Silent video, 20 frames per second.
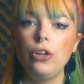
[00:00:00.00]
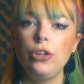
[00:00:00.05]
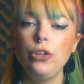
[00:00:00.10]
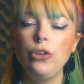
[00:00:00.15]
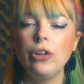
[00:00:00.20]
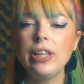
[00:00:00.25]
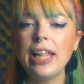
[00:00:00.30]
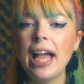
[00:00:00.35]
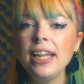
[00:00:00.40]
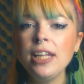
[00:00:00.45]

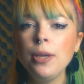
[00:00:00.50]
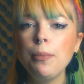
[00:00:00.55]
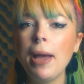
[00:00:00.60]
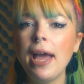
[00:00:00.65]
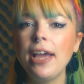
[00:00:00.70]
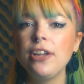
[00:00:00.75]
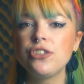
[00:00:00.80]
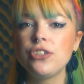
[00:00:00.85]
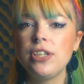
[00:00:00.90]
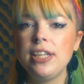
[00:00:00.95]
Your landing
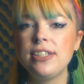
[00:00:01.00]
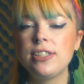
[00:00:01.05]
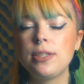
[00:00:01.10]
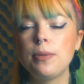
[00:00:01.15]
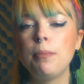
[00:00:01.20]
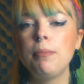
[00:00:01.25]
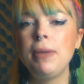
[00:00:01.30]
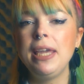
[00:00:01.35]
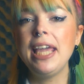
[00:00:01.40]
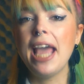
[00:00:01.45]
page needs to
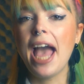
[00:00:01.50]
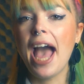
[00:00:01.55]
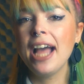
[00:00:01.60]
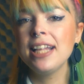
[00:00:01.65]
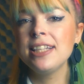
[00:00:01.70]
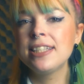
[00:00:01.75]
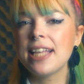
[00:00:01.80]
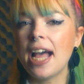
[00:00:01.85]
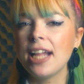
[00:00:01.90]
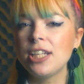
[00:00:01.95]
meet
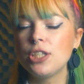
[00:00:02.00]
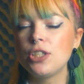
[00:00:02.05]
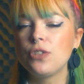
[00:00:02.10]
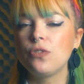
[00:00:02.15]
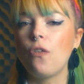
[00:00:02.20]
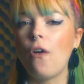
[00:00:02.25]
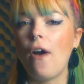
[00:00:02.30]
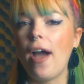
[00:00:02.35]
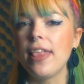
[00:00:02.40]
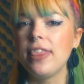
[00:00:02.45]
and
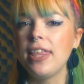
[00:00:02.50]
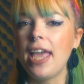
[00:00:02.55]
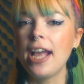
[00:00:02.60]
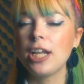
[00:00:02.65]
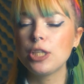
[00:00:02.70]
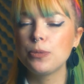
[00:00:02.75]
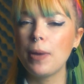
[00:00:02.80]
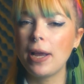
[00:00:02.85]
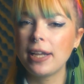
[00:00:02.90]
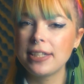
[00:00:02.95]
satisfy the
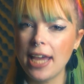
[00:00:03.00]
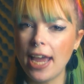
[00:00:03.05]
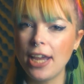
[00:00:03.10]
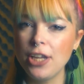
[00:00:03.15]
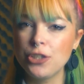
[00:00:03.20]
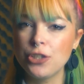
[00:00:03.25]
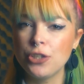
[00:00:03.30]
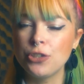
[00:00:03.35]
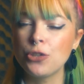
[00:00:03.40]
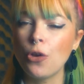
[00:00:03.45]

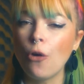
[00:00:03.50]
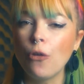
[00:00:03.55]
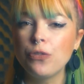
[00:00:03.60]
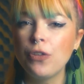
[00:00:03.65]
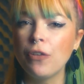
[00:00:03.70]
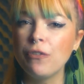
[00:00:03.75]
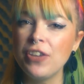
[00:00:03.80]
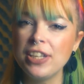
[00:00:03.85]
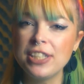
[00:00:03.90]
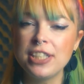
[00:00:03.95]
expectations of
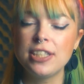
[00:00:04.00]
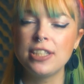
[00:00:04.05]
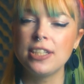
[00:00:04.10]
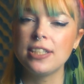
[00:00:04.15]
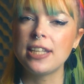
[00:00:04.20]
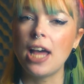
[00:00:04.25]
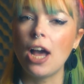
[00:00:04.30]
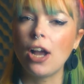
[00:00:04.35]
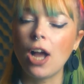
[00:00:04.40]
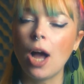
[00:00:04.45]
the visitors
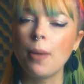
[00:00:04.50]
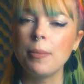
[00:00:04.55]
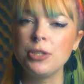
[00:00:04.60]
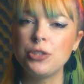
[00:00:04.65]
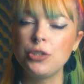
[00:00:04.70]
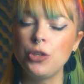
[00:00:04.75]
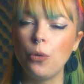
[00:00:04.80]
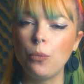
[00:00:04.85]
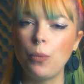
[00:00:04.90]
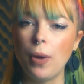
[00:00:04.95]
that are coming
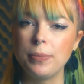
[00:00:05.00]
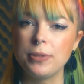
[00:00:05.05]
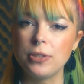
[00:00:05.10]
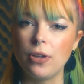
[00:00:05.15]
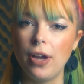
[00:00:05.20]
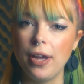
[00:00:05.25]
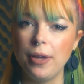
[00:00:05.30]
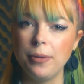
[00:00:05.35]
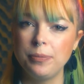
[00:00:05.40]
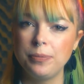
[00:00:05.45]
to your
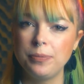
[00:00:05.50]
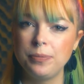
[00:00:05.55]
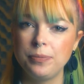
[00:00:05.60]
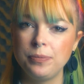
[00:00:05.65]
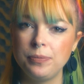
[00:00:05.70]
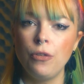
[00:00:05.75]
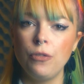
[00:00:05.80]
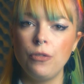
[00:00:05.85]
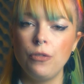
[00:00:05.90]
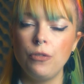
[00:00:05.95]
website.
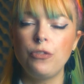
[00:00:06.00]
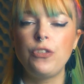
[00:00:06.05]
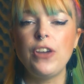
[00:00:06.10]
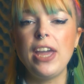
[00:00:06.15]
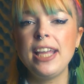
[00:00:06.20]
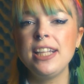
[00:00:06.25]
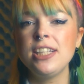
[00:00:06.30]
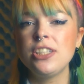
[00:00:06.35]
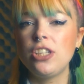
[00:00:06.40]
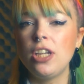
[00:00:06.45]
For
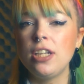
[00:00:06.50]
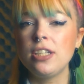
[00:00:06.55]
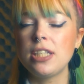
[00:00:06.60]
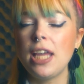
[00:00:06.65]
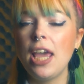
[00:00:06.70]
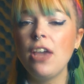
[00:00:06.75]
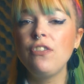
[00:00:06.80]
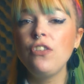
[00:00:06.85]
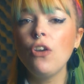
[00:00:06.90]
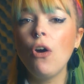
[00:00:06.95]
instance,
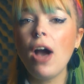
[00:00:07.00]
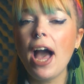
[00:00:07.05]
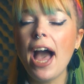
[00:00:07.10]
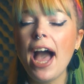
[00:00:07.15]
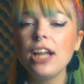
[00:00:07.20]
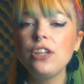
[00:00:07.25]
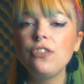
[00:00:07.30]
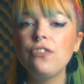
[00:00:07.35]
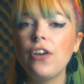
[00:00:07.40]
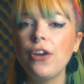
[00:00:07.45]
if your
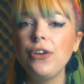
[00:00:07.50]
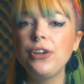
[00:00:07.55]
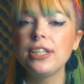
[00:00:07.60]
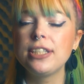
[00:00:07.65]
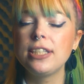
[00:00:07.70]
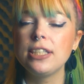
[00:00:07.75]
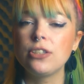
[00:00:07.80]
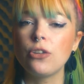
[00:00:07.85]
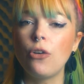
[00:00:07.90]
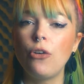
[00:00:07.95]
ad
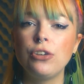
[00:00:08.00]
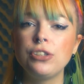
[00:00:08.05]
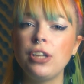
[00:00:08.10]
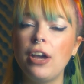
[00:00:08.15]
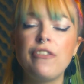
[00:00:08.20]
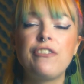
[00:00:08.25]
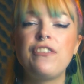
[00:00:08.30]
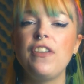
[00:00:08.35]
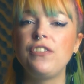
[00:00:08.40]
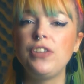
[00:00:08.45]
focuses on
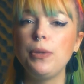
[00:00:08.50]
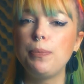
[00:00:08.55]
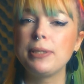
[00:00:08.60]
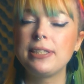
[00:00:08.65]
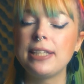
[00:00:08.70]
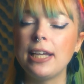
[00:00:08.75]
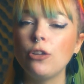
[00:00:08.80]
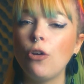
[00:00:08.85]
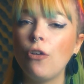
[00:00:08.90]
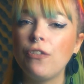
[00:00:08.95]
a
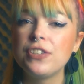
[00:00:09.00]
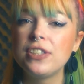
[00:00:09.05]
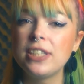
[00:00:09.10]
50% off